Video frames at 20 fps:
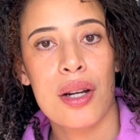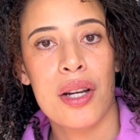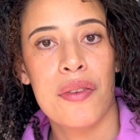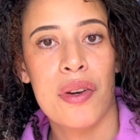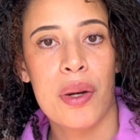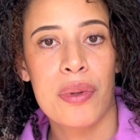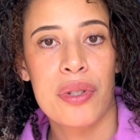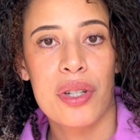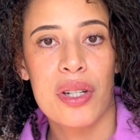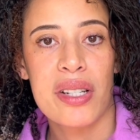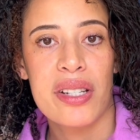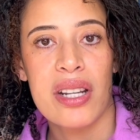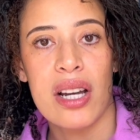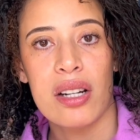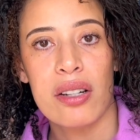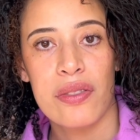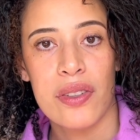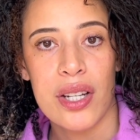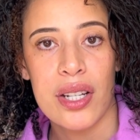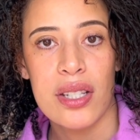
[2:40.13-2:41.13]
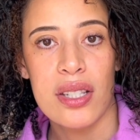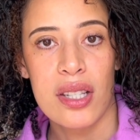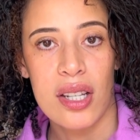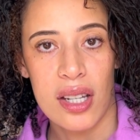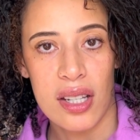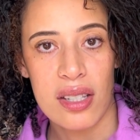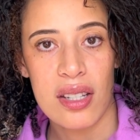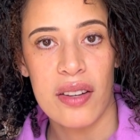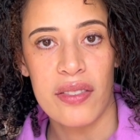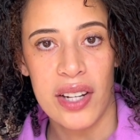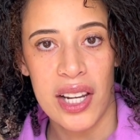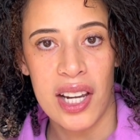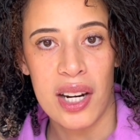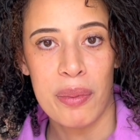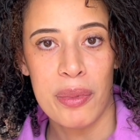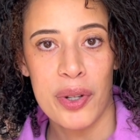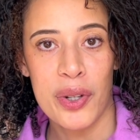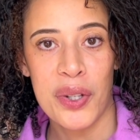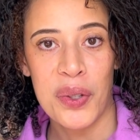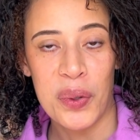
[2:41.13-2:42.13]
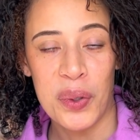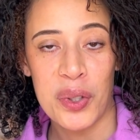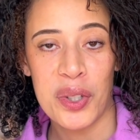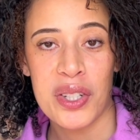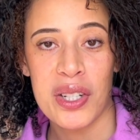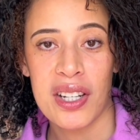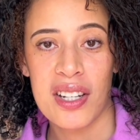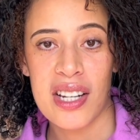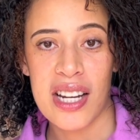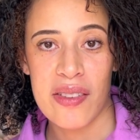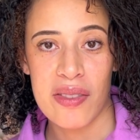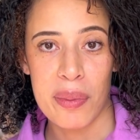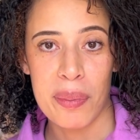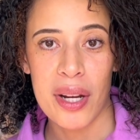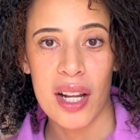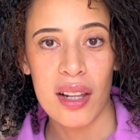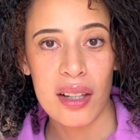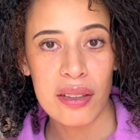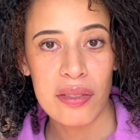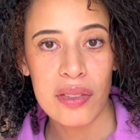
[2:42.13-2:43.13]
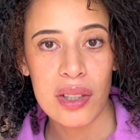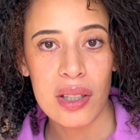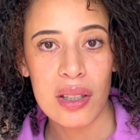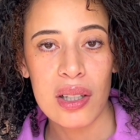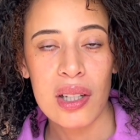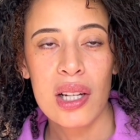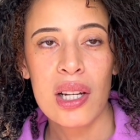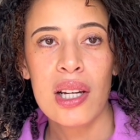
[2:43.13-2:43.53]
if I was gonna sacrifice a stuffed animal in order to have the polyfill.